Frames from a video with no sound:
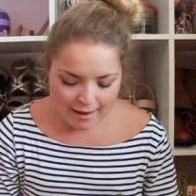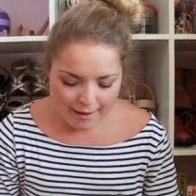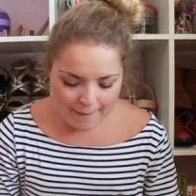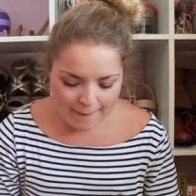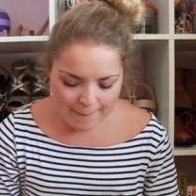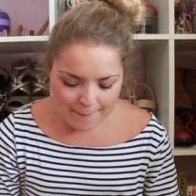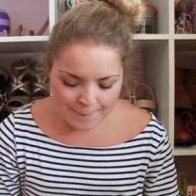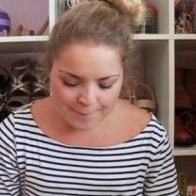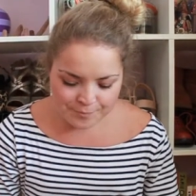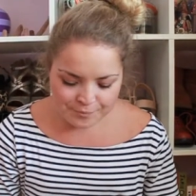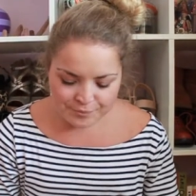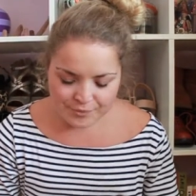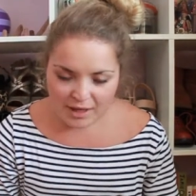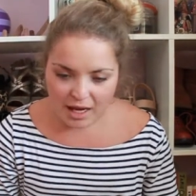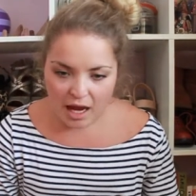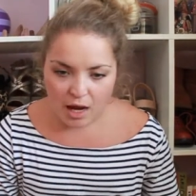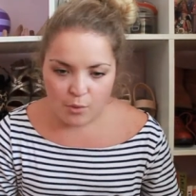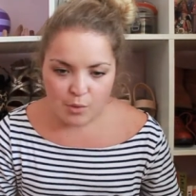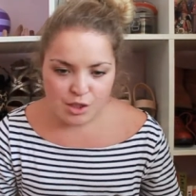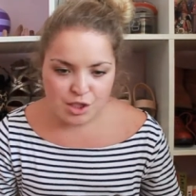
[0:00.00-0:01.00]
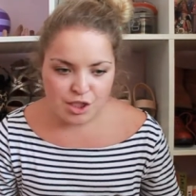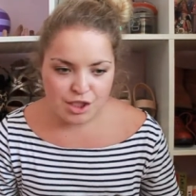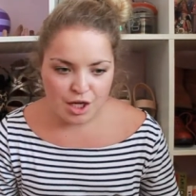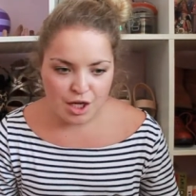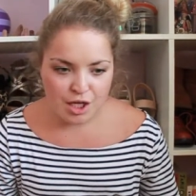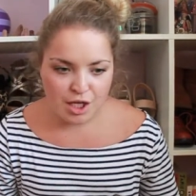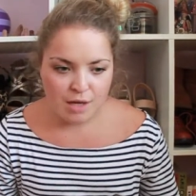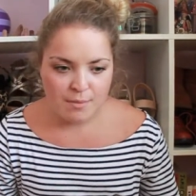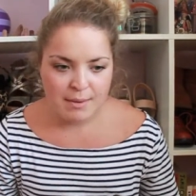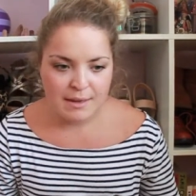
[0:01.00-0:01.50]
I would
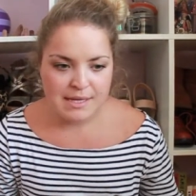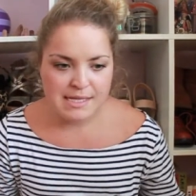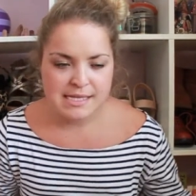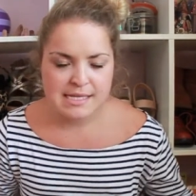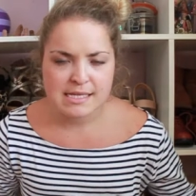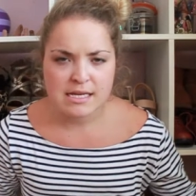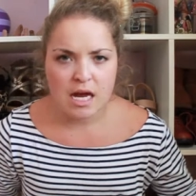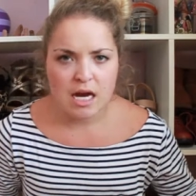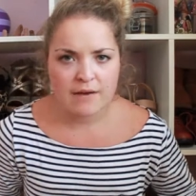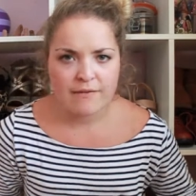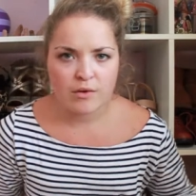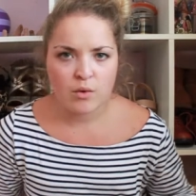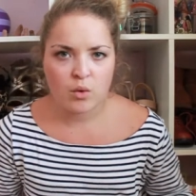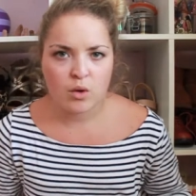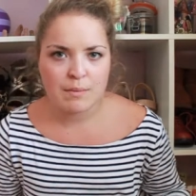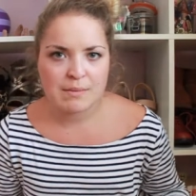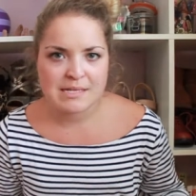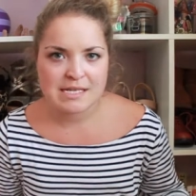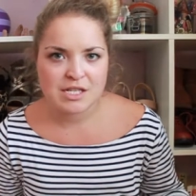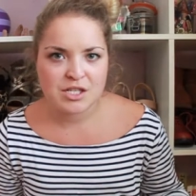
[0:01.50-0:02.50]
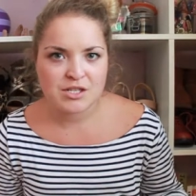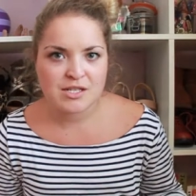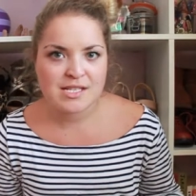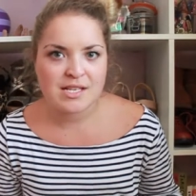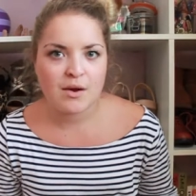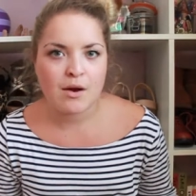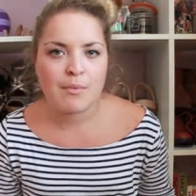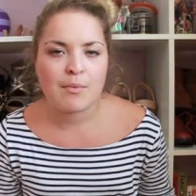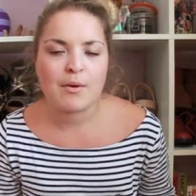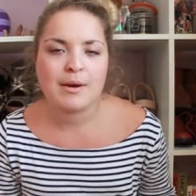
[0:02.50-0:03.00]
show you, but this is kind of an awkward position,
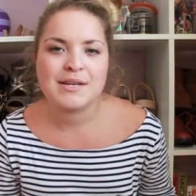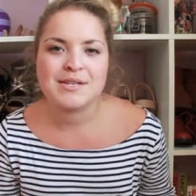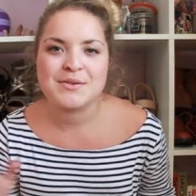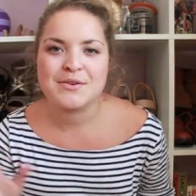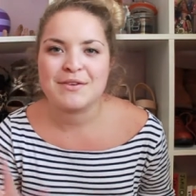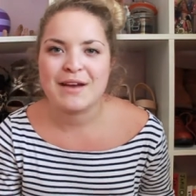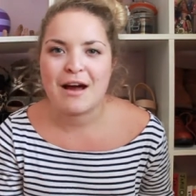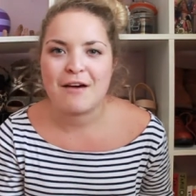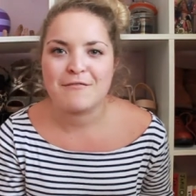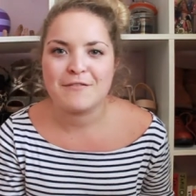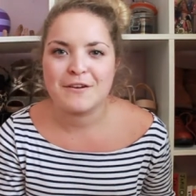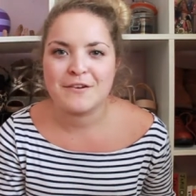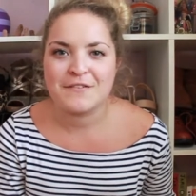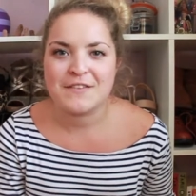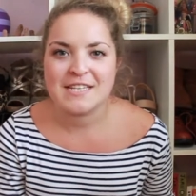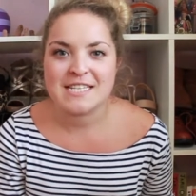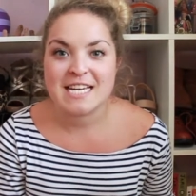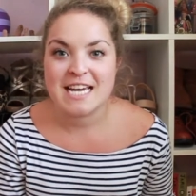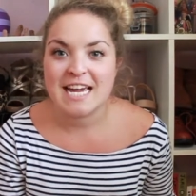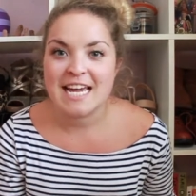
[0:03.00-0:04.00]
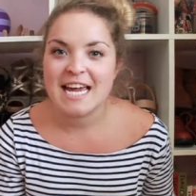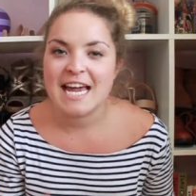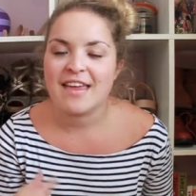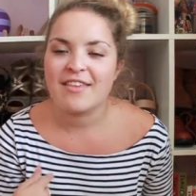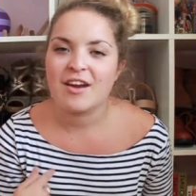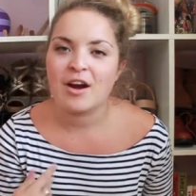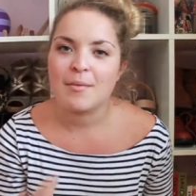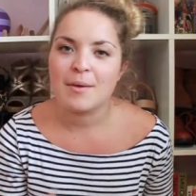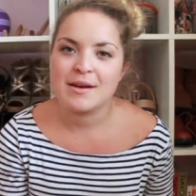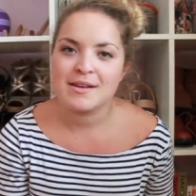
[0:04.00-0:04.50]
so I'll probably do an outfit of the day
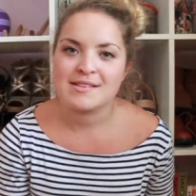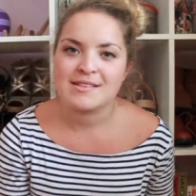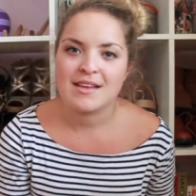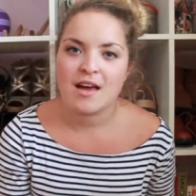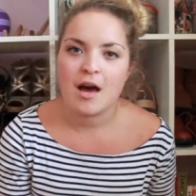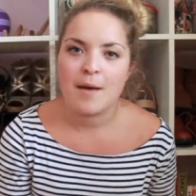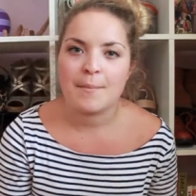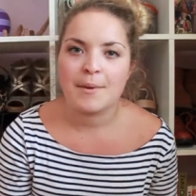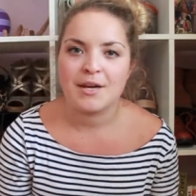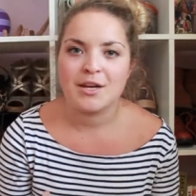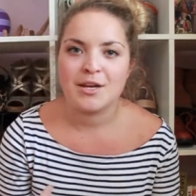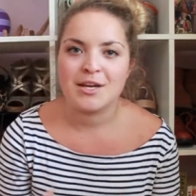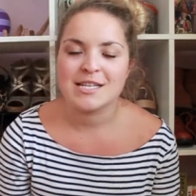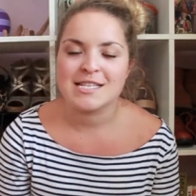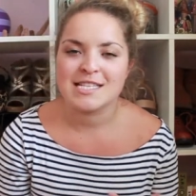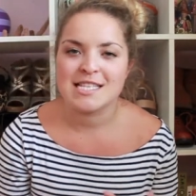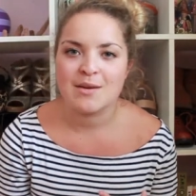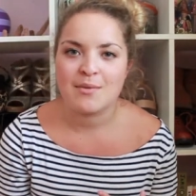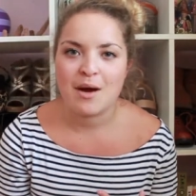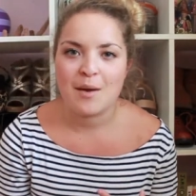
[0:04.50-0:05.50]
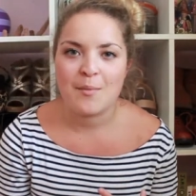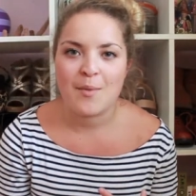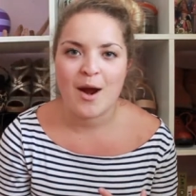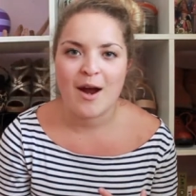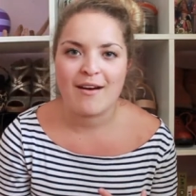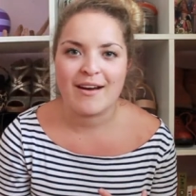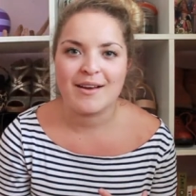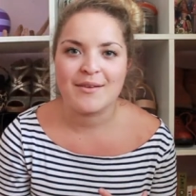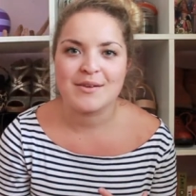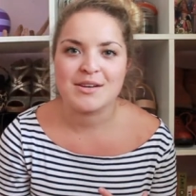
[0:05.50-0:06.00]
and then I'll post it up and you can see what I'm
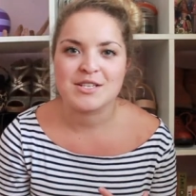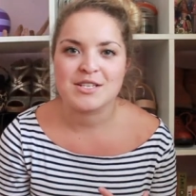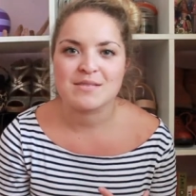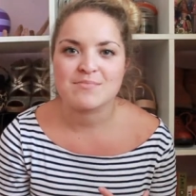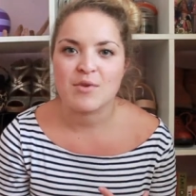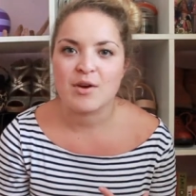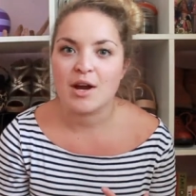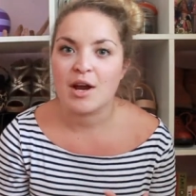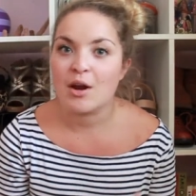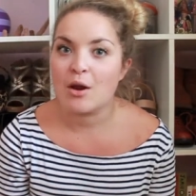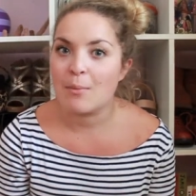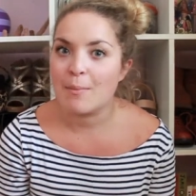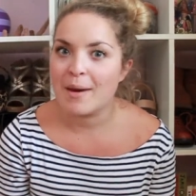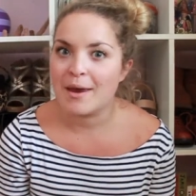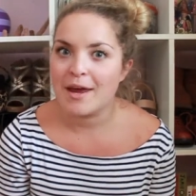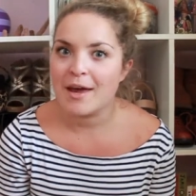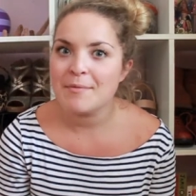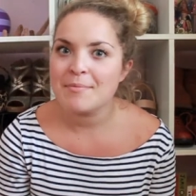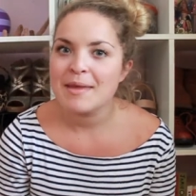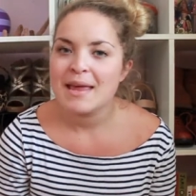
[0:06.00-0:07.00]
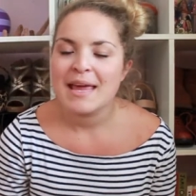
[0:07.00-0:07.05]
wearing, which is probably a lot better.